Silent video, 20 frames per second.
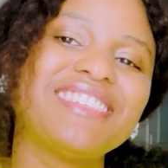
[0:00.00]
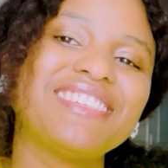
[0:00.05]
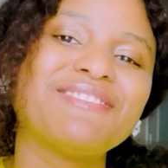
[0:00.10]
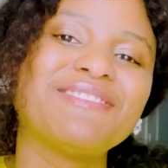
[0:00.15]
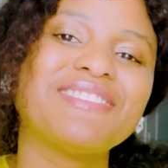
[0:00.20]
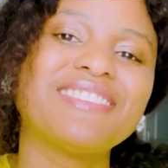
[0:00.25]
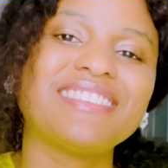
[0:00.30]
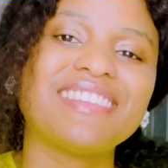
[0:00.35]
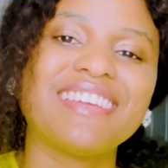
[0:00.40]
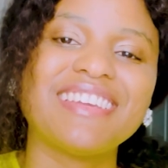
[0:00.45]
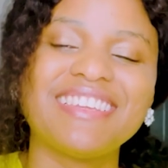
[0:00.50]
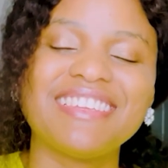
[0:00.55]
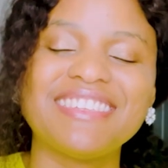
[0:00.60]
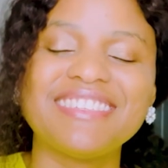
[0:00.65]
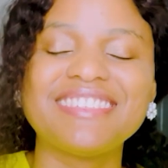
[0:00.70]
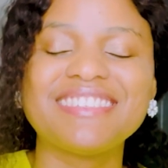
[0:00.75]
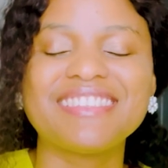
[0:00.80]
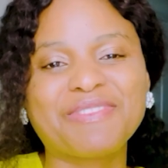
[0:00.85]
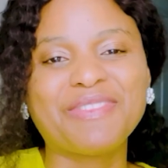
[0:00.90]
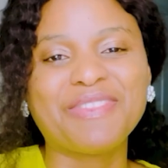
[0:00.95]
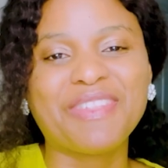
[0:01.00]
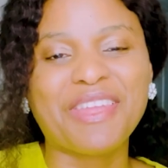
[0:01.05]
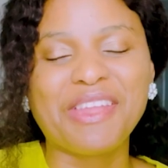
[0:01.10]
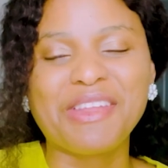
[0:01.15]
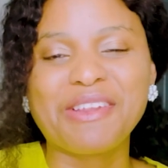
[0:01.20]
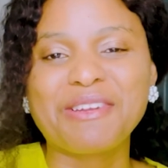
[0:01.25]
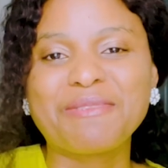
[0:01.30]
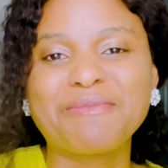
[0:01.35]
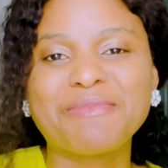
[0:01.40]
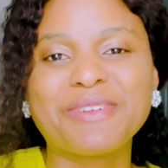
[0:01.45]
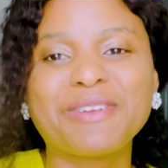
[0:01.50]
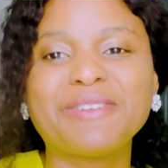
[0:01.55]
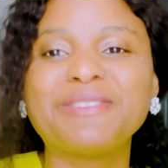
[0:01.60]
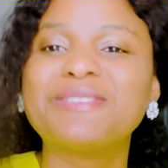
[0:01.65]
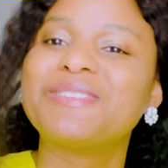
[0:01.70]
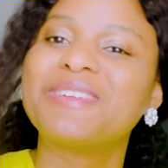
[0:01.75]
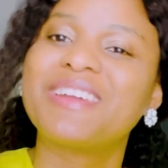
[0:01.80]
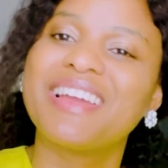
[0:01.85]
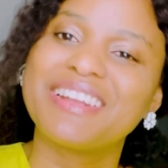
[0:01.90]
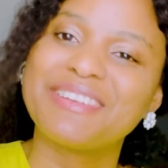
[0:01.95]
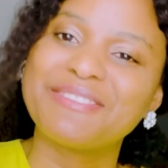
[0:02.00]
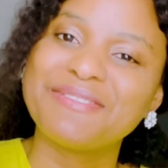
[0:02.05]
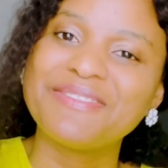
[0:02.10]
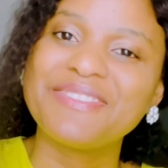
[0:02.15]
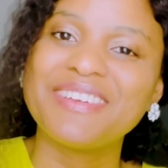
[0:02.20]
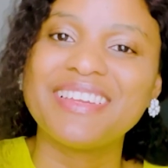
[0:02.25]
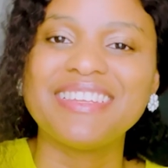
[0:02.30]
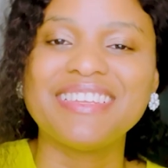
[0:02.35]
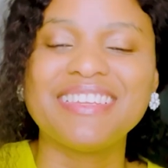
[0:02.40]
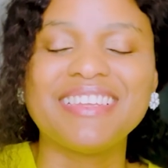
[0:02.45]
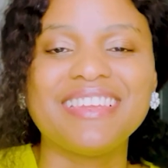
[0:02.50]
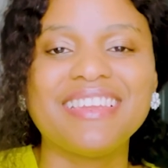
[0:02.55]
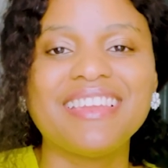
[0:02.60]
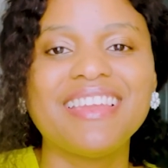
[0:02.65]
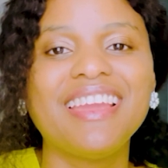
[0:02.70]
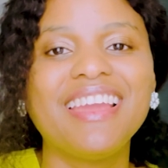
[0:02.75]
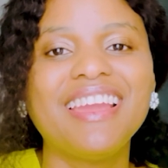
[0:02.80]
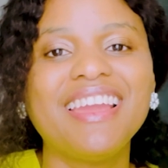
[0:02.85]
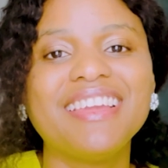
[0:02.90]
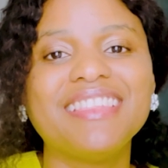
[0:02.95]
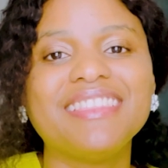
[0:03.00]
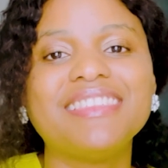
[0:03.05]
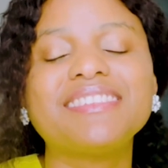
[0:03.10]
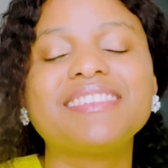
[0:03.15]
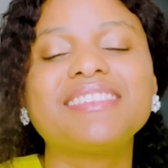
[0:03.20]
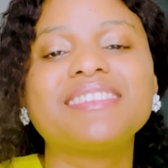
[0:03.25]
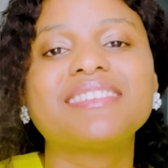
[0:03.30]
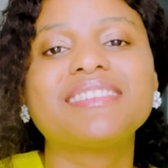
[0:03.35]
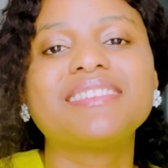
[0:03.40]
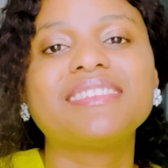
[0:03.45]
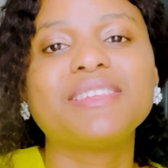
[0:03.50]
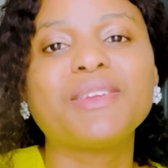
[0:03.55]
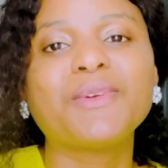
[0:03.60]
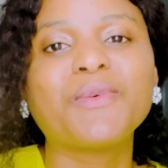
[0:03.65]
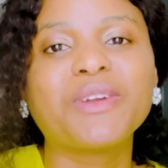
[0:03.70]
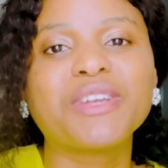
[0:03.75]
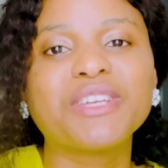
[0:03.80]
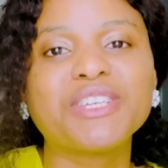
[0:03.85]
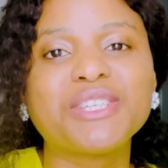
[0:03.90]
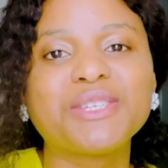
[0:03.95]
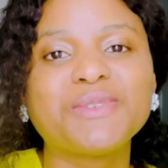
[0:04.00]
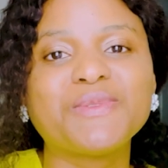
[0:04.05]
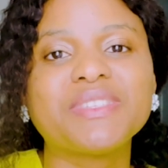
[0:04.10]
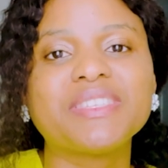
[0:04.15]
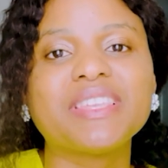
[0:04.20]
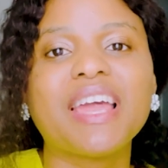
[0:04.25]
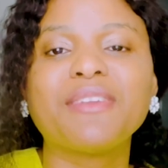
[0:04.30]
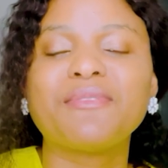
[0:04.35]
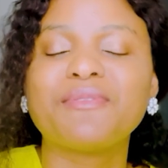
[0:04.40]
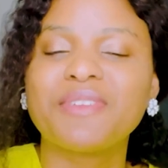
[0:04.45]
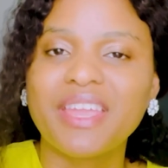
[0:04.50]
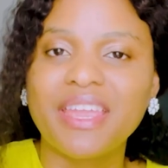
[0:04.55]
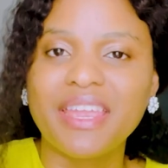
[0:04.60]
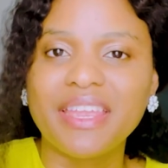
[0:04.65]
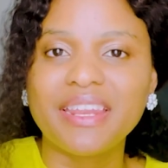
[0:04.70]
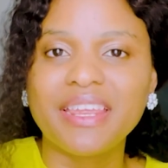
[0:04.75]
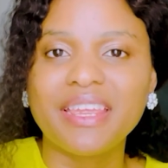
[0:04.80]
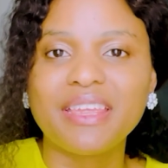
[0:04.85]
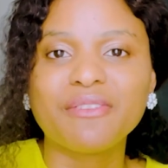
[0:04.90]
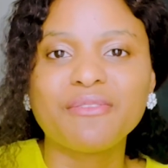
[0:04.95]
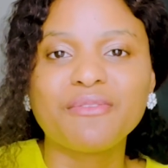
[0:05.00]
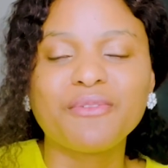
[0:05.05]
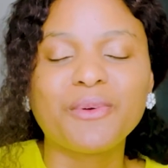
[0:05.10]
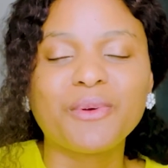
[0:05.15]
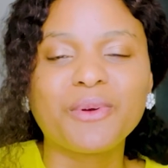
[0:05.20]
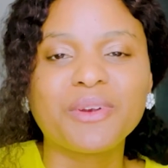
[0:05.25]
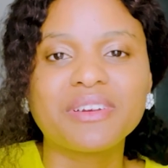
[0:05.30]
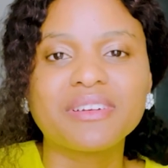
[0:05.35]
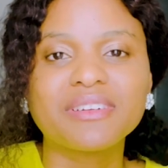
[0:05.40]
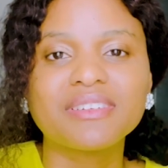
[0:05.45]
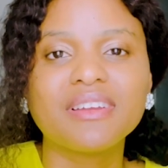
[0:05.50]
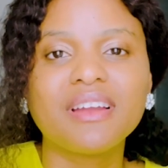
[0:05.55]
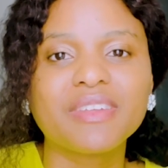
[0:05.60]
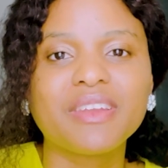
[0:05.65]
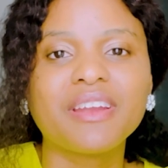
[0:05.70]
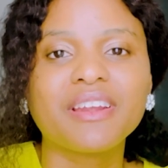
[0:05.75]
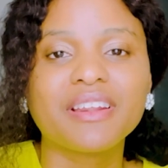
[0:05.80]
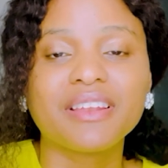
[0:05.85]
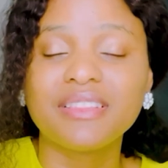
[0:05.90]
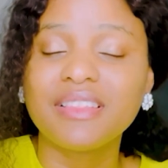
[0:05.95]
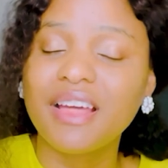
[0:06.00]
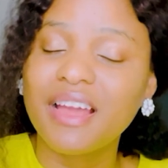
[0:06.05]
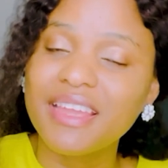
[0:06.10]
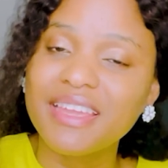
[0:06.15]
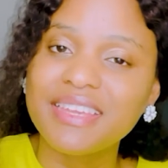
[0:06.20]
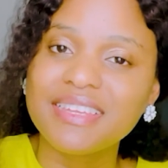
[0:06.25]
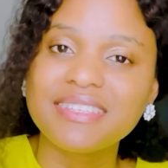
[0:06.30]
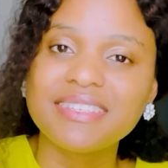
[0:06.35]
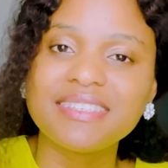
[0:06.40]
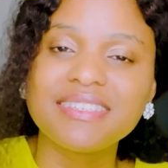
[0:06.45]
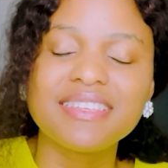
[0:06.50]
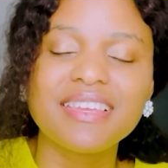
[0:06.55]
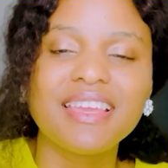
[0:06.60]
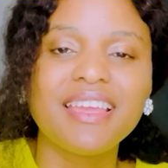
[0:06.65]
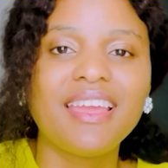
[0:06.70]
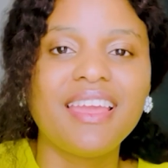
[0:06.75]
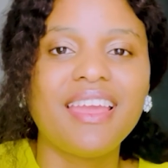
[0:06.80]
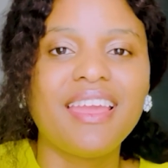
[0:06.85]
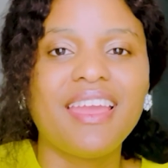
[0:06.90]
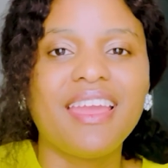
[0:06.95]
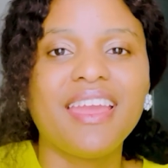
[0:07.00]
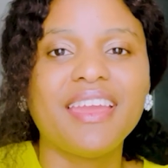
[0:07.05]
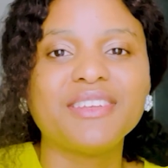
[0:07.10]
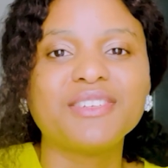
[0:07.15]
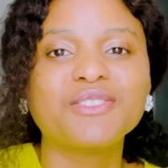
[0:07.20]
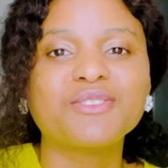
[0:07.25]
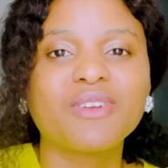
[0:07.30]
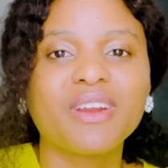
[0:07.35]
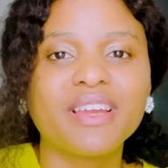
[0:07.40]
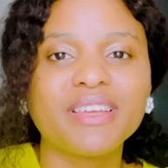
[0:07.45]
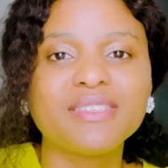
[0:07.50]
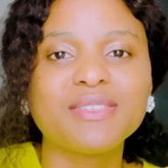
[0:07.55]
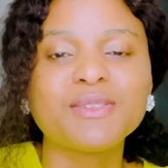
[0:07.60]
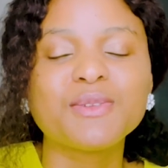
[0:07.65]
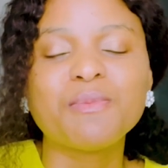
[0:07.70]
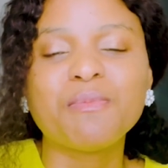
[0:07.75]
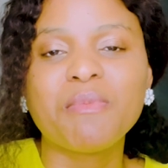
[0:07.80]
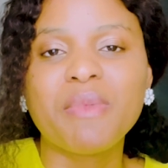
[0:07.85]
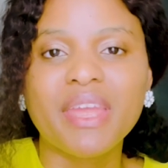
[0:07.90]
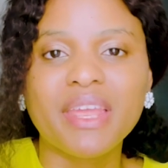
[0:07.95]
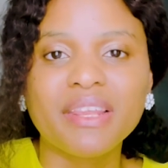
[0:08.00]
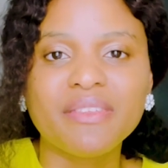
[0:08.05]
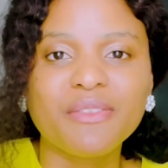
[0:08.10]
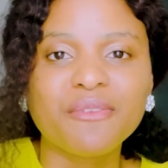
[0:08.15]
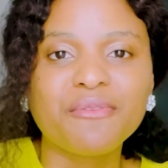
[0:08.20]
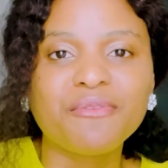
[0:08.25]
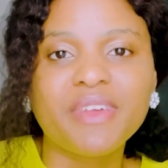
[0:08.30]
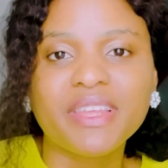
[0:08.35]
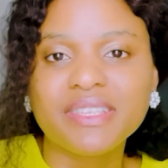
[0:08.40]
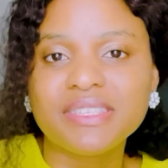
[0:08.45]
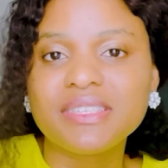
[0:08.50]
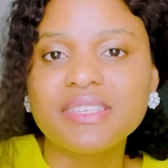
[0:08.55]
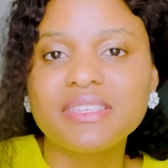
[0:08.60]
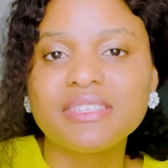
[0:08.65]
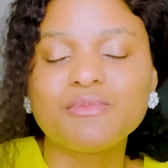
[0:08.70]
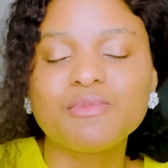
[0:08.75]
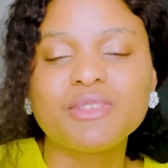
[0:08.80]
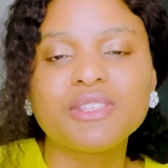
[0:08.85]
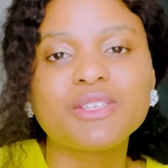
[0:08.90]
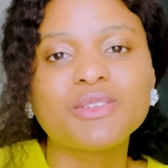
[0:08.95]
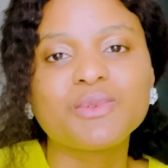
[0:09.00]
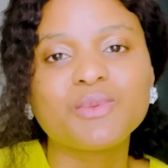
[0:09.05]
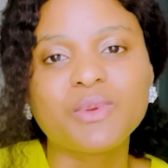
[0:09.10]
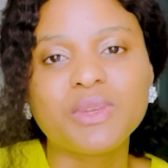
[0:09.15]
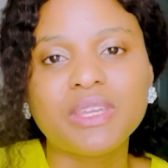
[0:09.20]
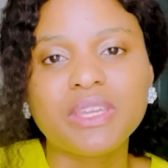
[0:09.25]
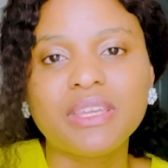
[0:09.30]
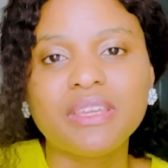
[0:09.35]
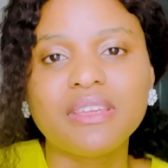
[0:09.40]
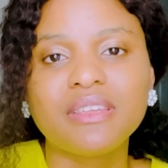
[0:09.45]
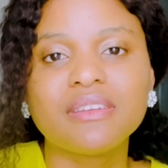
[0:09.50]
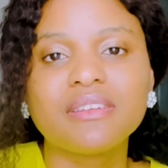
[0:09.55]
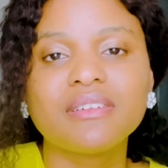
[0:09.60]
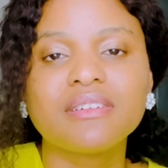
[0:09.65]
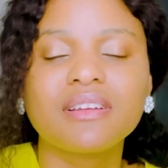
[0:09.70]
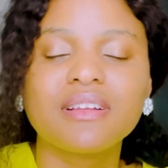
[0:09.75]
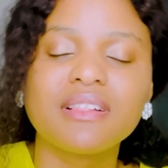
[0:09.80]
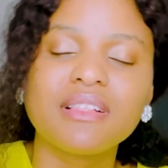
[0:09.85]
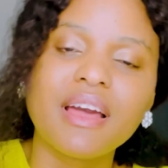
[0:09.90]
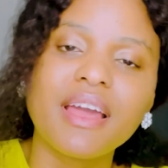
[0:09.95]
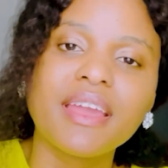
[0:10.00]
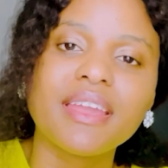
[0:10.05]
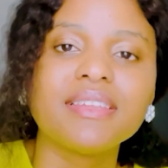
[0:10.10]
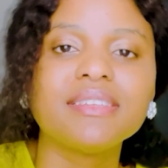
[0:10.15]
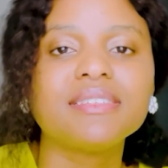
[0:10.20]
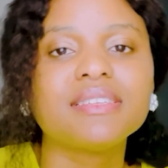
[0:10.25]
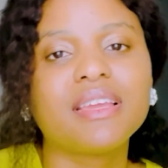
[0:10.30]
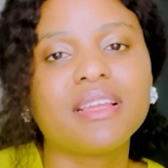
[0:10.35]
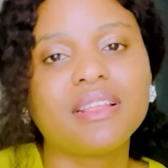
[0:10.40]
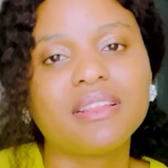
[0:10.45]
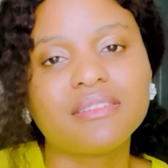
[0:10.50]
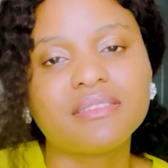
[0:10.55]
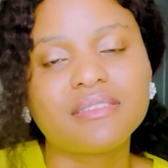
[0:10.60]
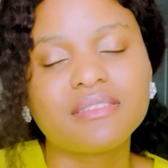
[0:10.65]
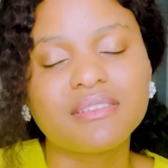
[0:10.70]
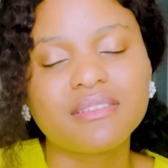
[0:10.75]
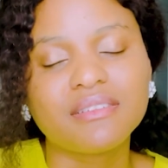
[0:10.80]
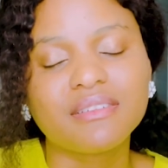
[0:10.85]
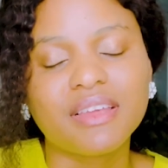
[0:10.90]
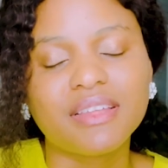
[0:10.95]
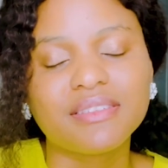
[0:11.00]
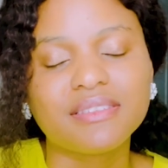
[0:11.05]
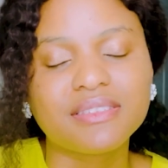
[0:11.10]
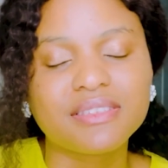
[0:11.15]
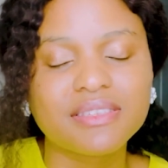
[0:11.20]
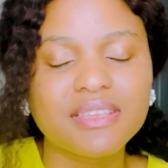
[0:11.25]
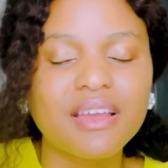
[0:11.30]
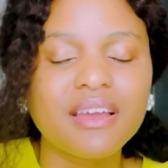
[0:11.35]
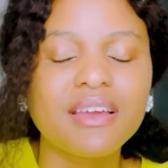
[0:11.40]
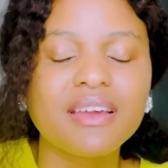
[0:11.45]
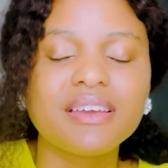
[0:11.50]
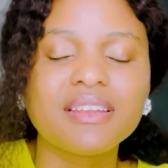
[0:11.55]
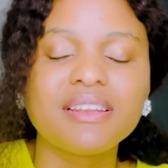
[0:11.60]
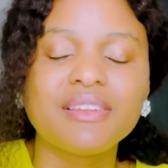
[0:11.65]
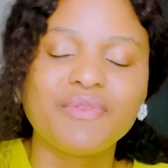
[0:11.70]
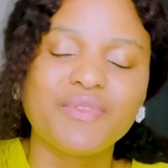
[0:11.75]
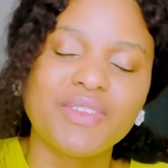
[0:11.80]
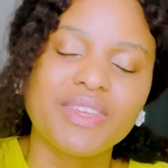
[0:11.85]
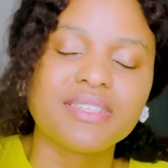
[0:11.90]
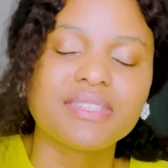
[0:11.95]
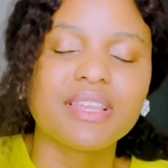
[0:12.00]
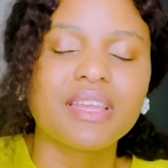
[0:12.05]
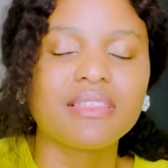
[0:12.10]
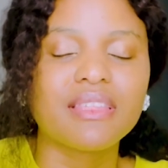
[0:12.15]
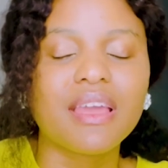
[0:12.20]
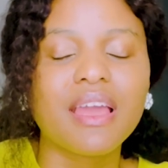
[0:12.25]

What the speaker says: She was nice there, but also kind of funny. This is the scene where she was advocating for her client and trying to mend the fences between client and son and things like